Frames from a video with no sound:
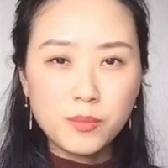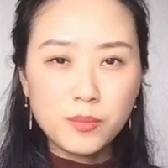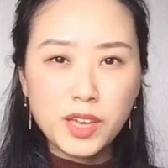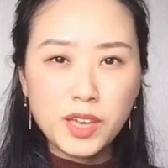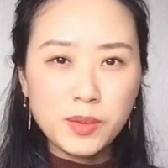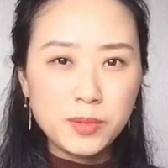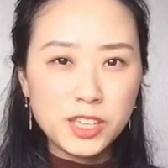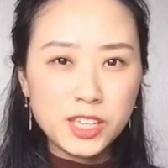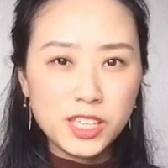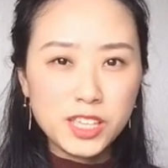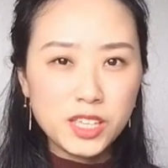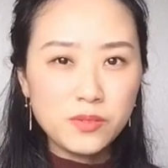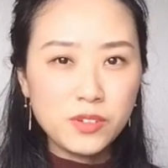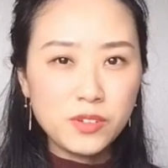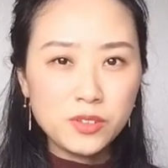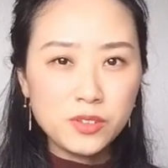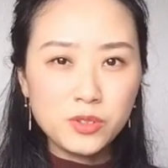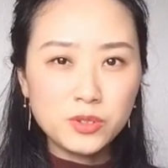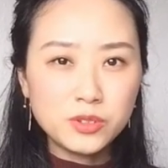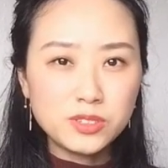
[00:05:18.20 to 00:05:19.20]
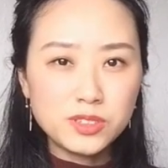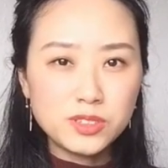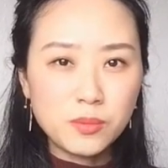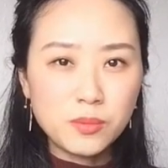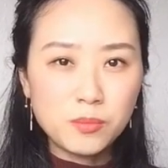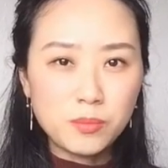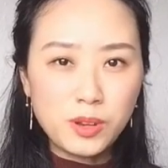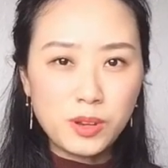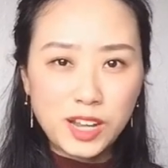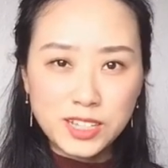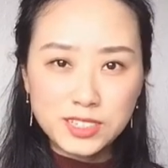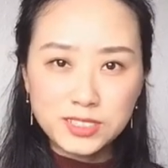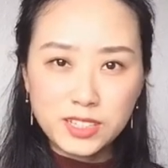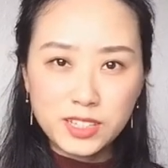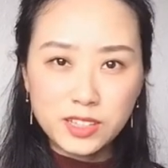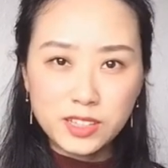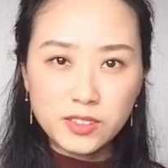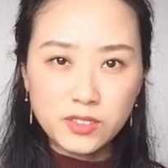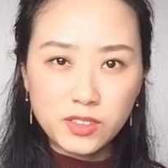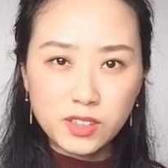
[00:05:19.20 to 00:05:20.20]
Maybe even use some
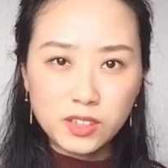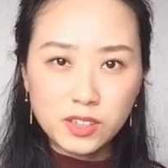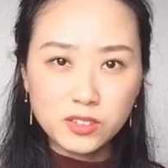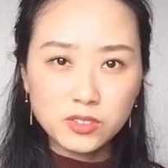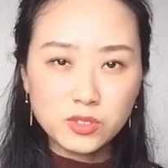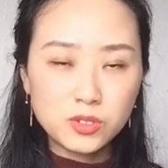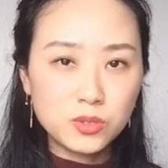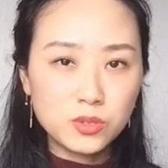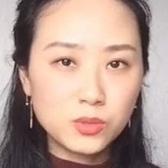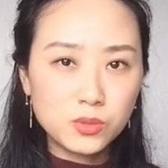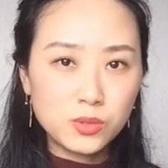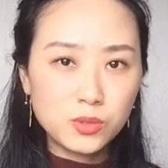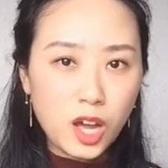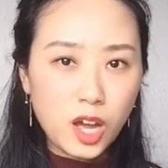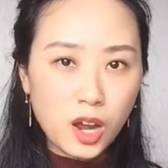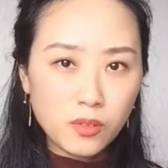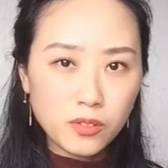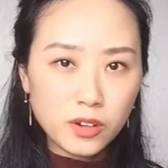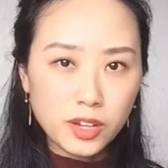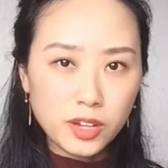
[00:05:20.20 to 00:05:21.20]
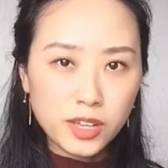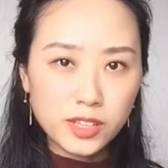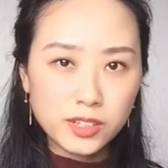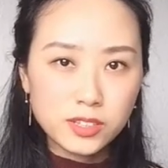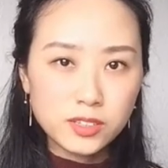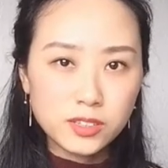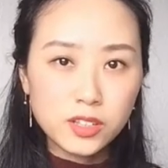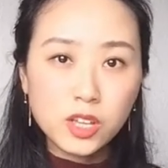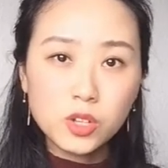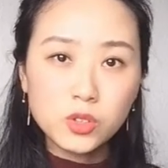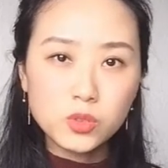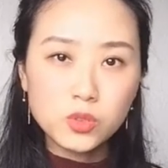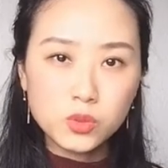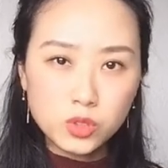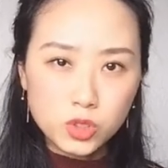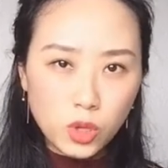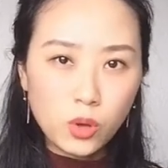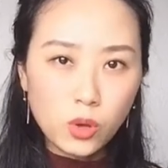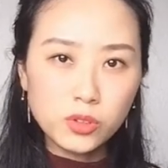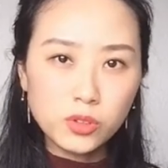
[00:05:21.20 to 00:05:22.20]
plastic thing to cover it, to
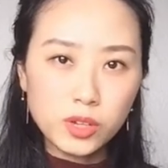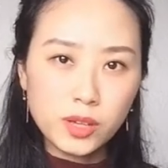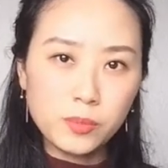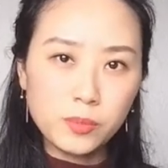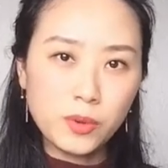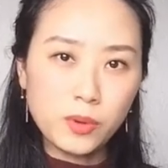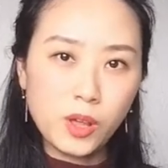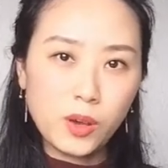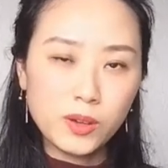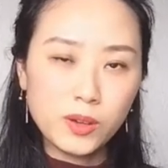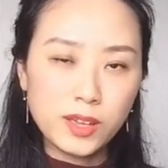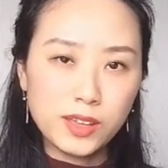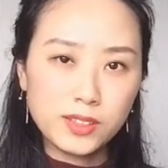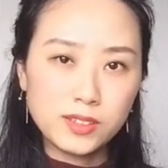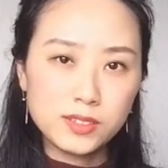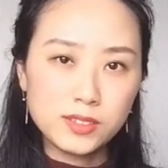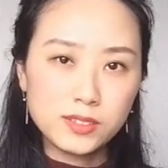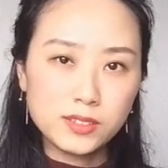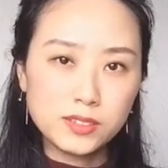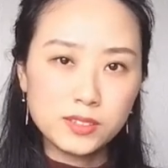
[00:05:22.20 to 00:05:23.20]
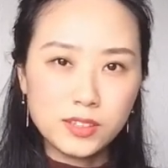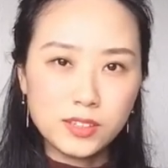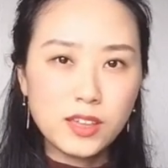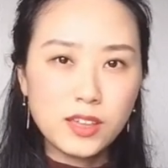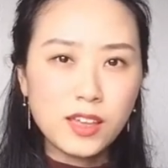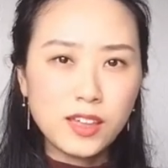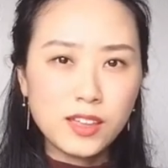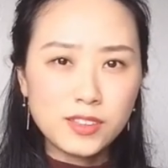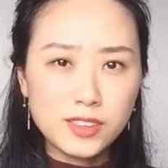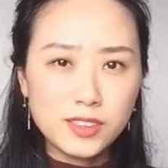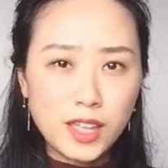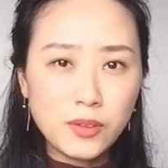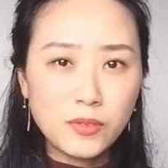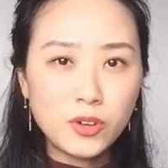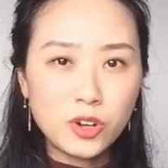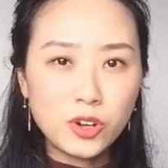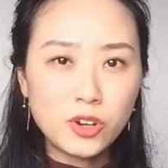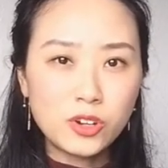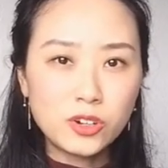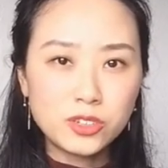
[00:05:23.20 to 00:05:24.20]
totally block it.
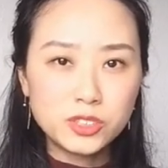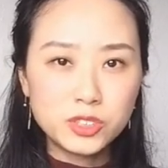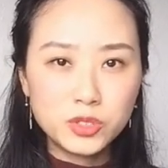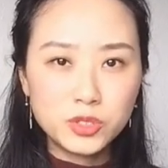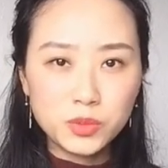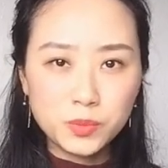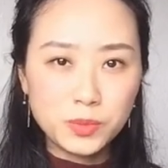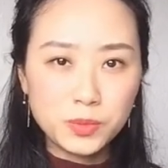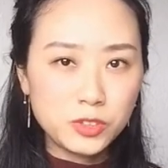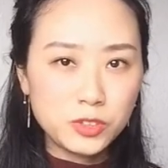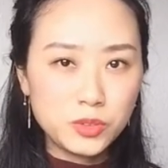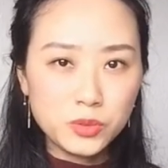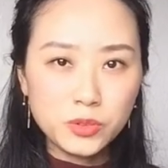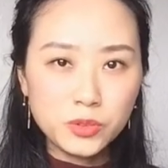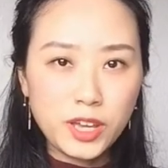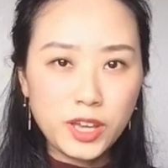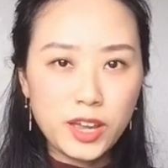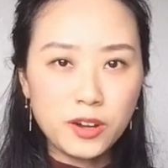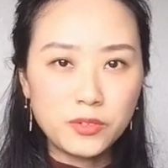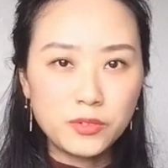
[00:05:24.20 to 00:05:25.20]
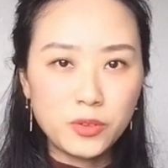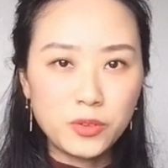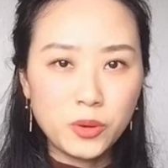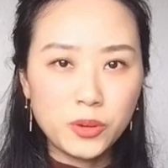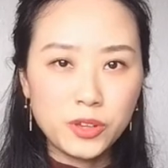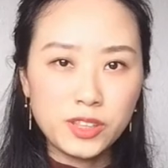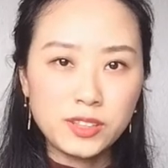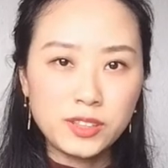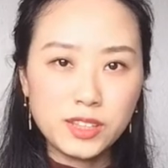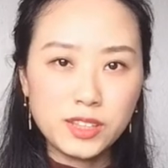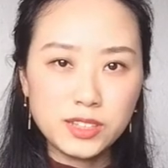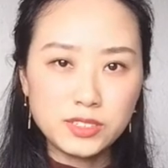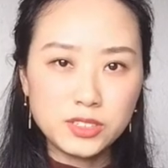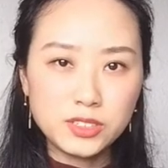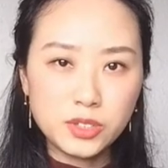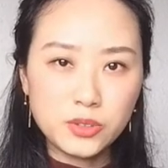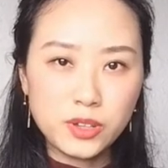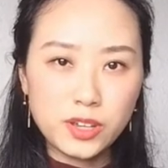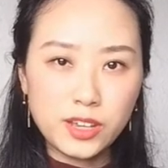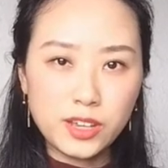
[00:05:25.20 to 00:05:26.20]
Never hurt to be too careful in this
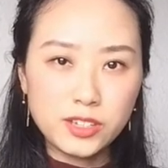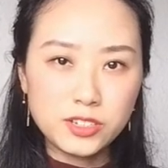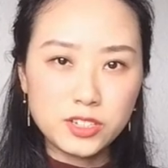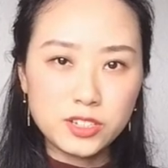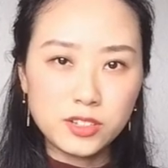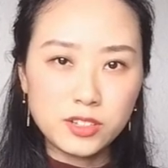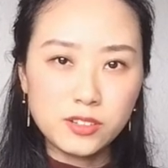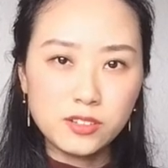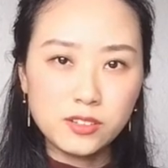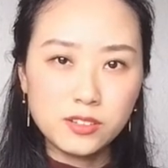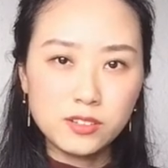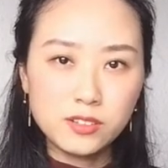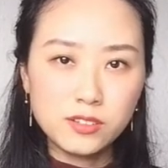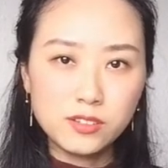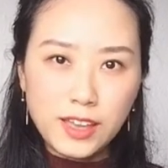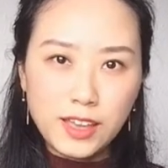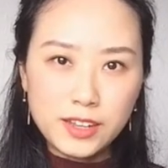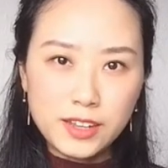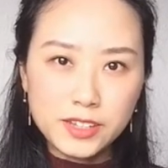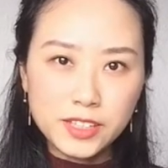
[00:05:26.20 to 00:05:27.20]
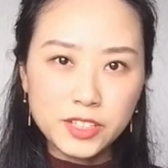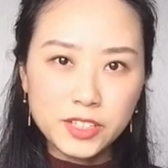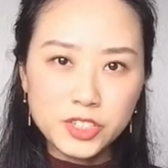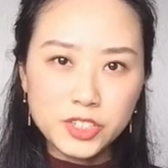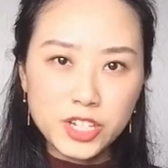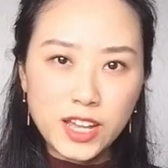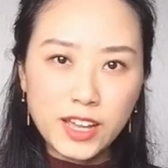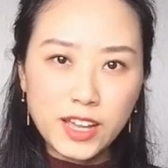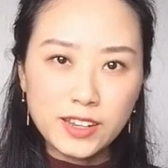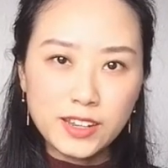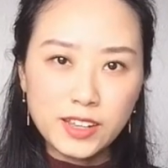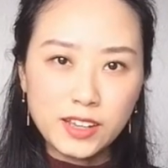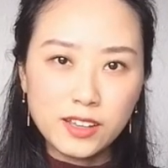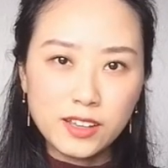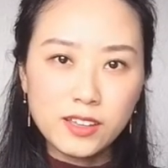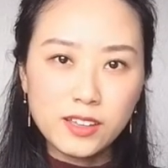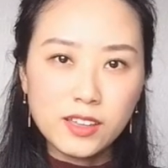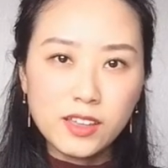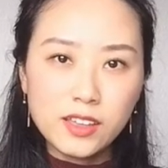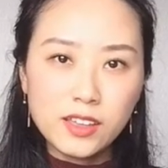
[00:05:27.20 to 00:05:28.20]
situation. And in
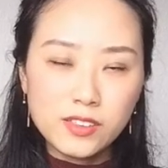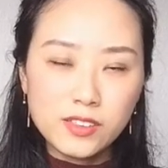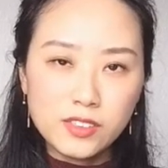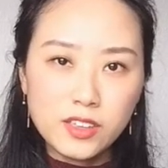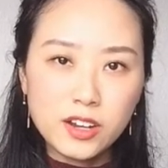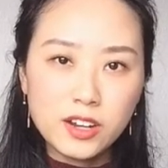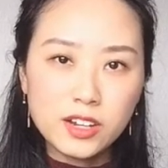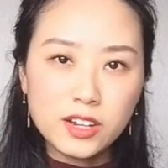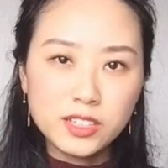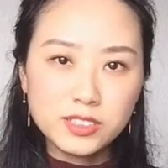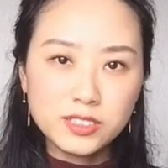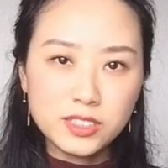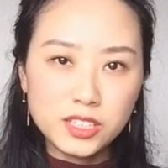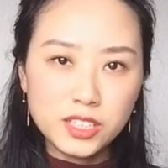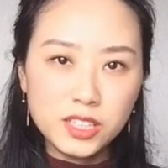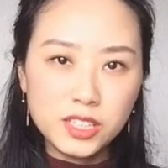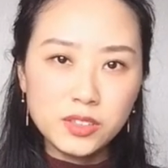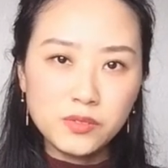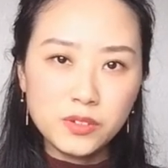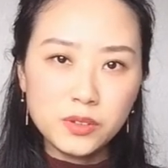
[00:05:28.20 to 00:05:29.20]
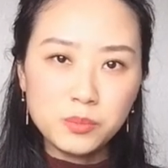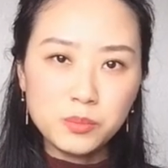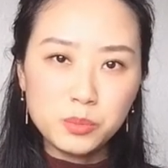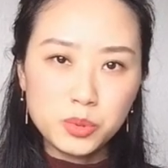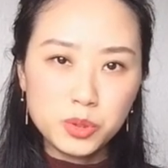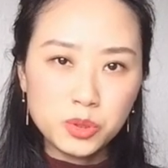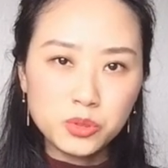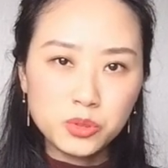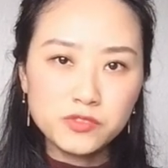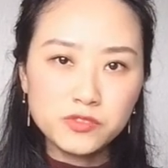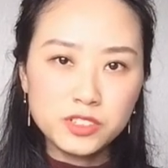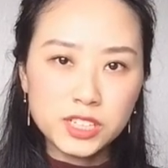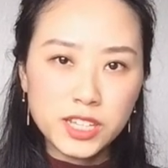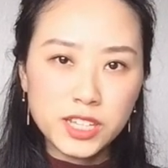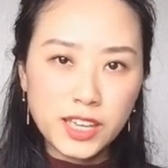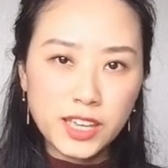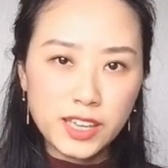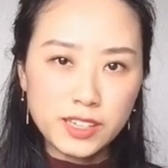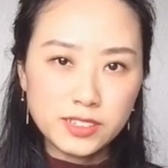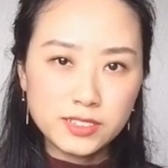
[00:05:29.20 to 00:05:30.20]
China, there is even proved
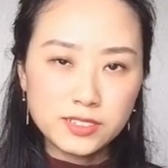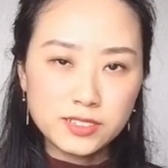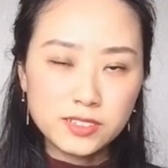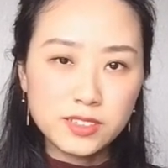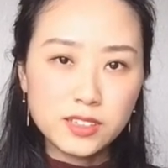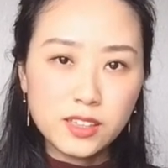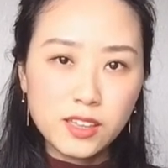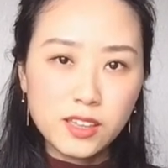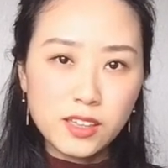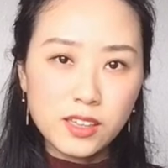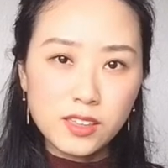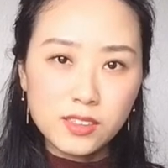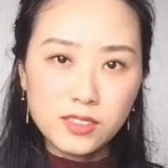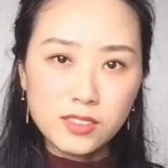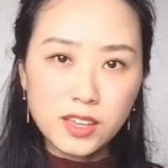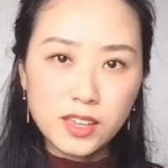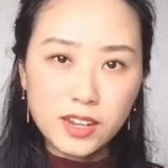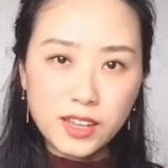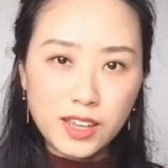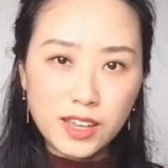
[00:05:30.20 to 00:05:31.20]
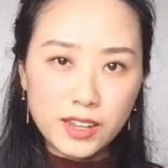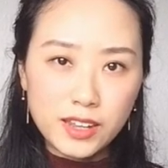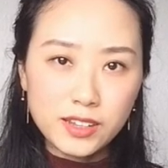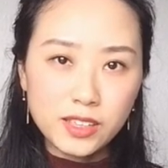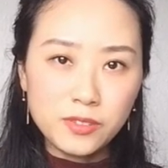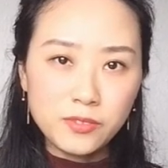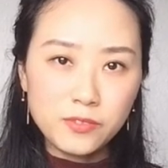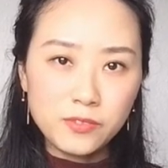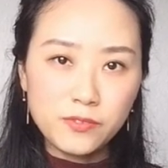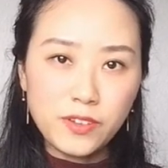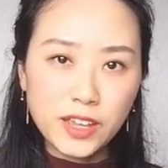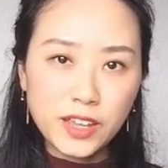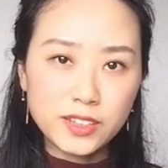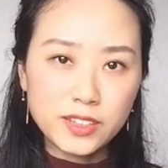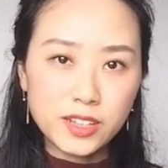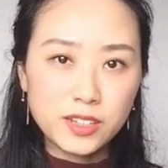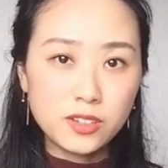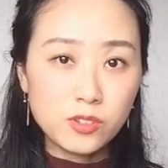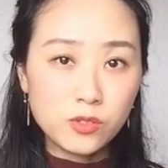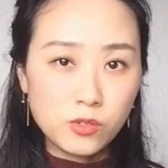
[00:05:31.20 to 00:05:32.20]
case that get
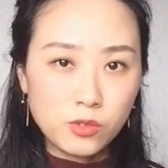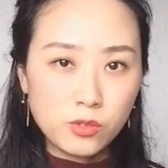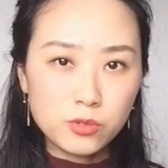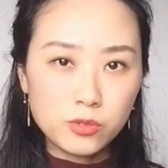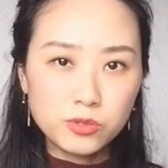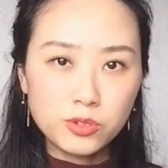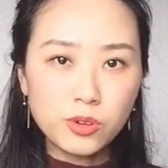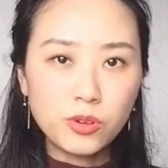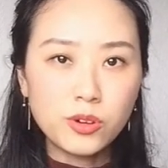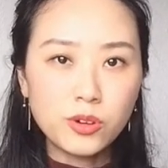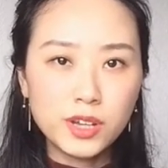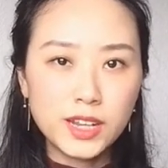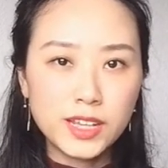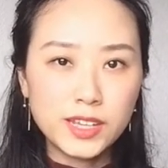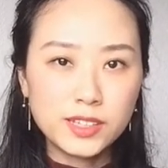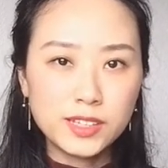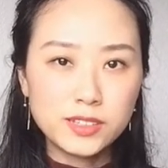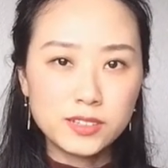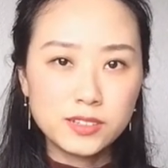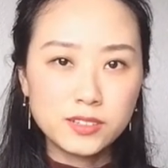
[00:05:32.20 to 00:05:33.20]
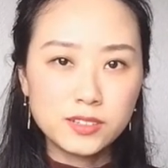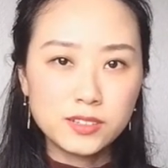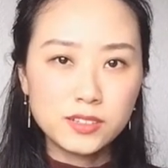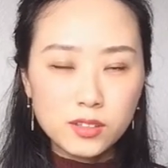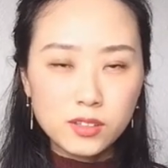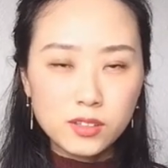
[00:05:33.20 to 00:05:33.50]
infected through toilet.